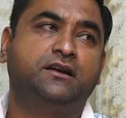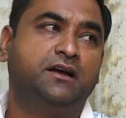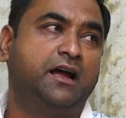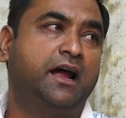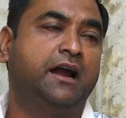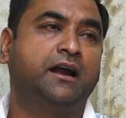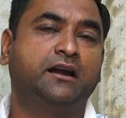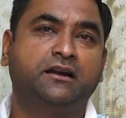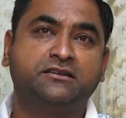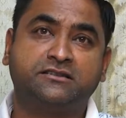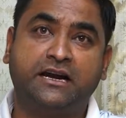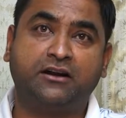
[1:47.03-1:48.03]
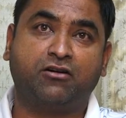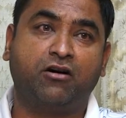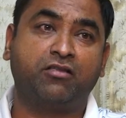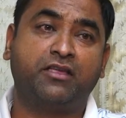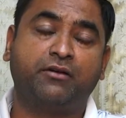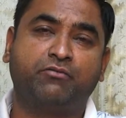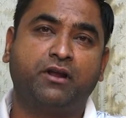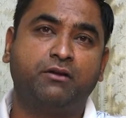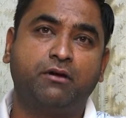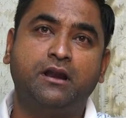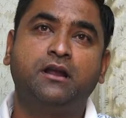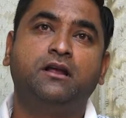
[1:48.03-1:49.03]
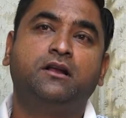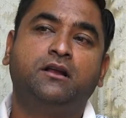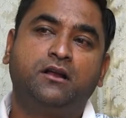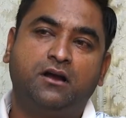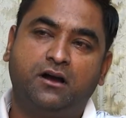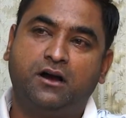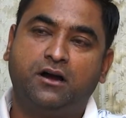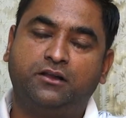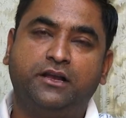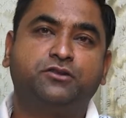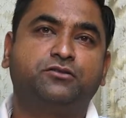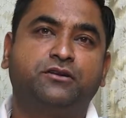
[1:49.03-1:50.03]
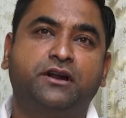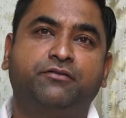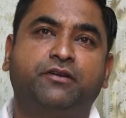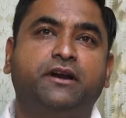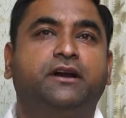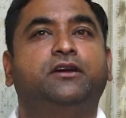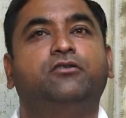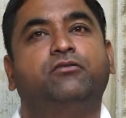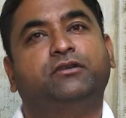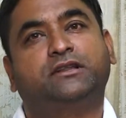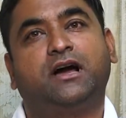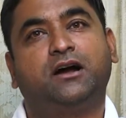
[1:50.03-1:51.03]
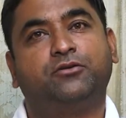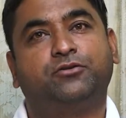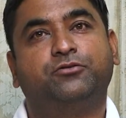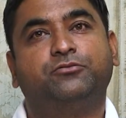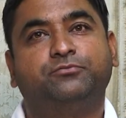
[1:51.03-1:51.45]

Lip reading: and understand concepts very well, they should definitely go with AhaGuru.